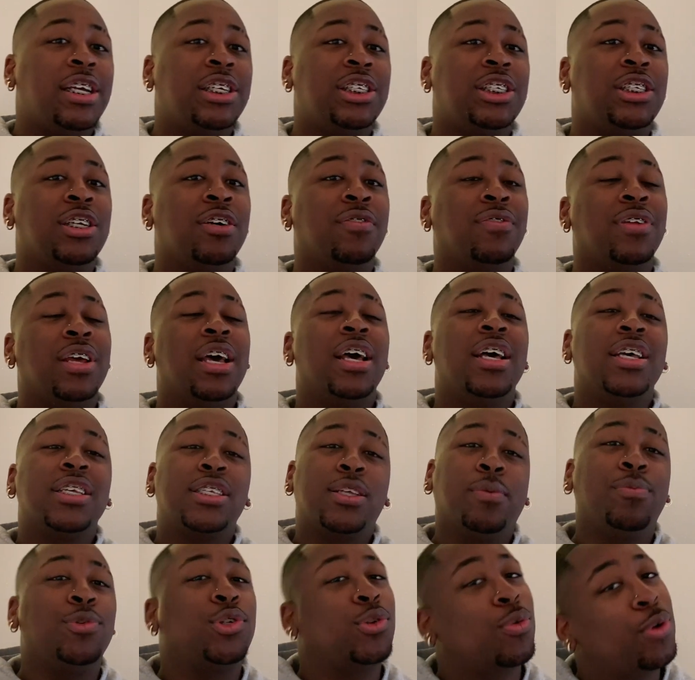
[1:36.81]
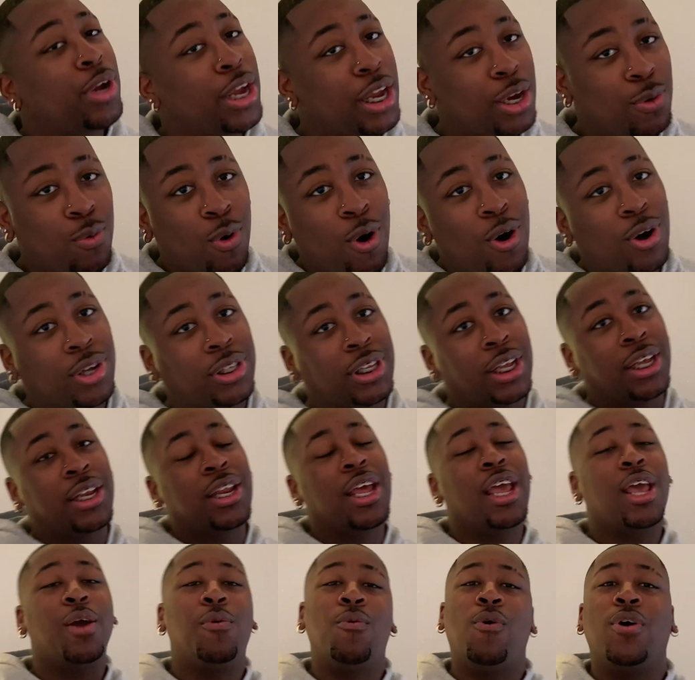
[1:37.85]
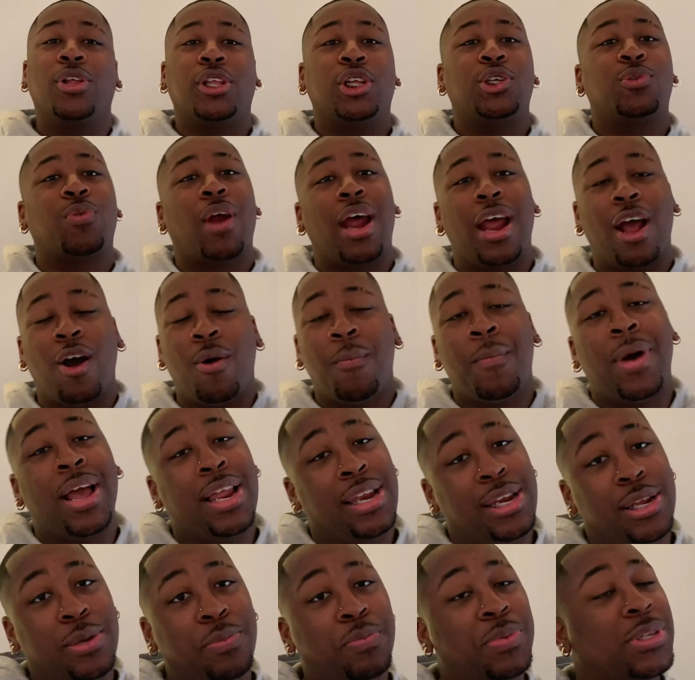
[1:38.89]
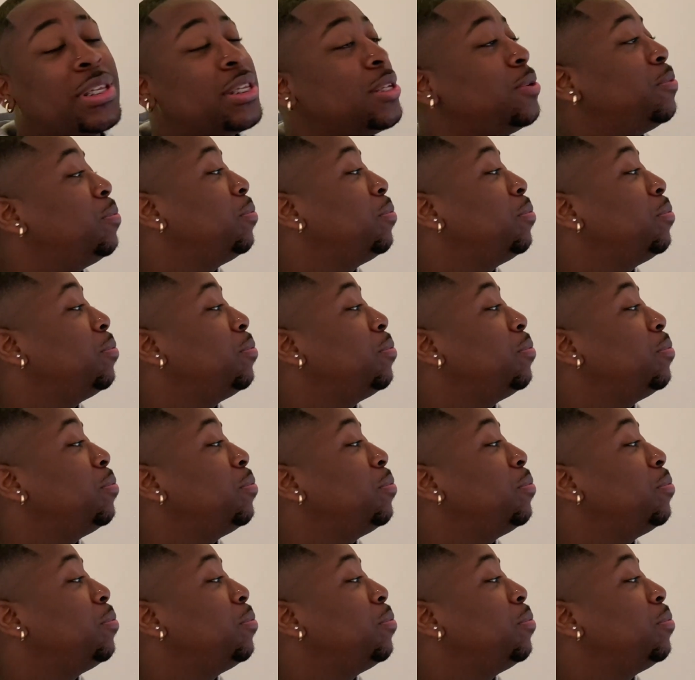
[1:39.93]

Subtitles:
shift, some trade walked in and wanted to try out my lips.